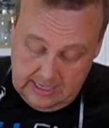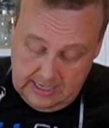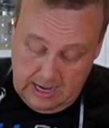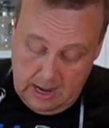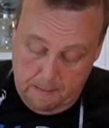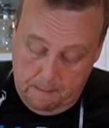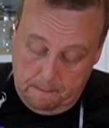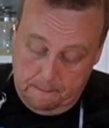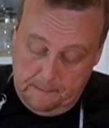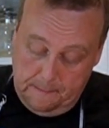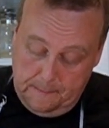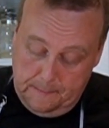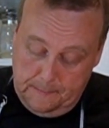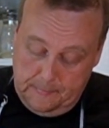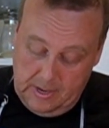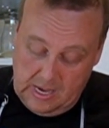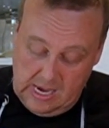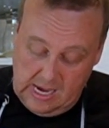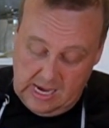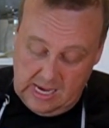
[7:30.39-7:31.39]
a
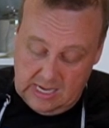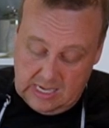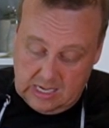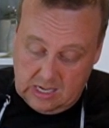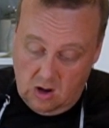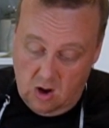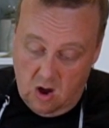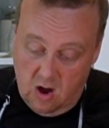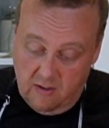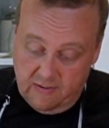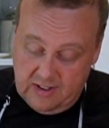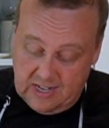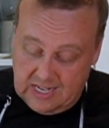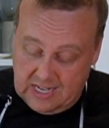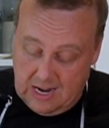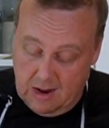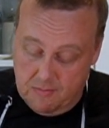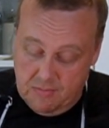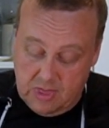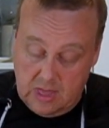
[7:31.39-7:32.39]
piece of
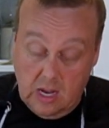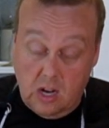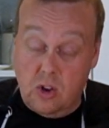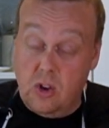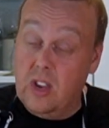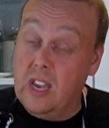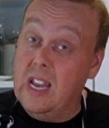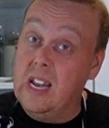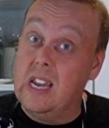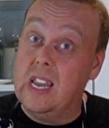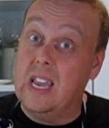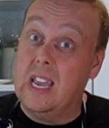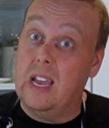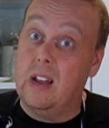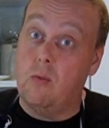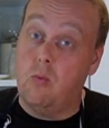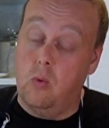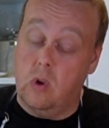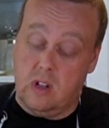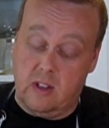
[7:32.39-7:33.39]
something to
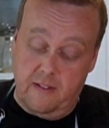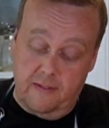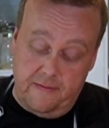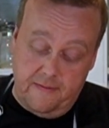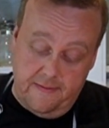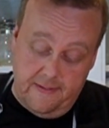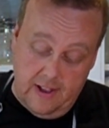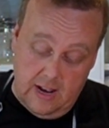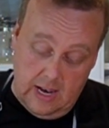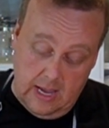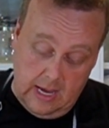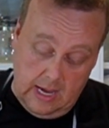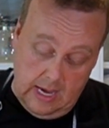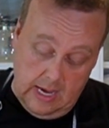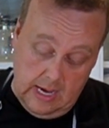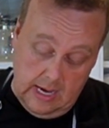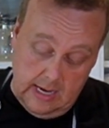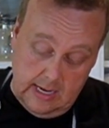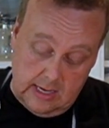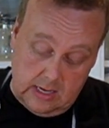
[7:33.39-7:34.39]
indicate what the filling
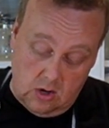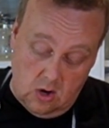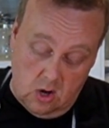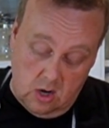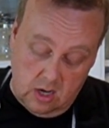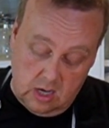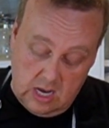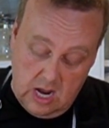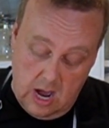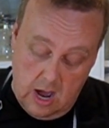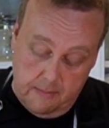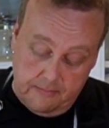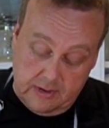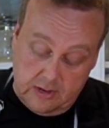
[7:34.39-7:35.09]
is on top.